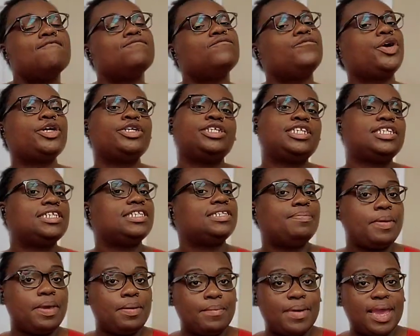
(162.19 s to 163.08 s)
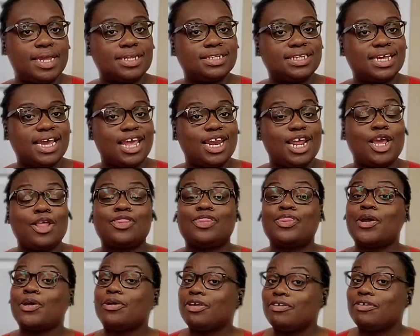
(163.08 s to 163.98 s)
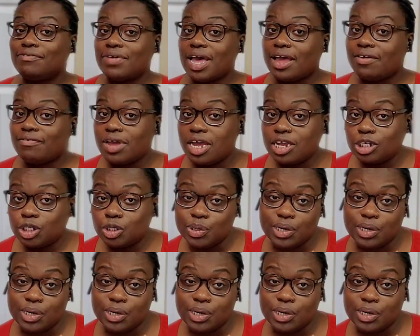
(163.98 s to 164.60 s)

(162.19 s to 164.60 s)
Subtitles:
versus me maintaining $3,500